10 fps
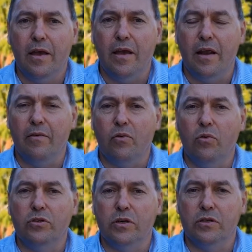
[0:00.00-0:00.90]
And of
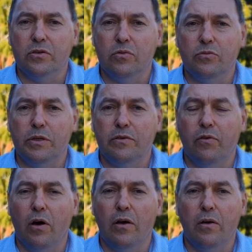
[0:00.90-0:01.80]
course, you can still
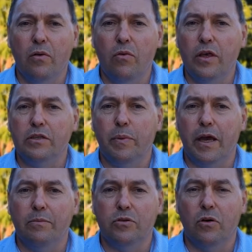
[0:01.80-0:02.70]
specify all these
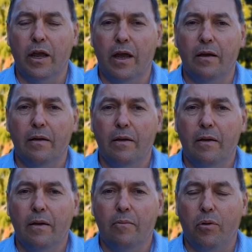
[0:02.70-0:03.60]
beams on our
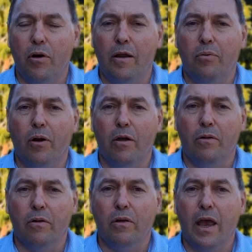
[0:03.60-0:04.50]
ProLam Pro
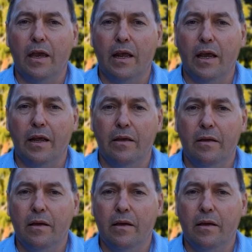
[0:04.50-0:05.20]
calculator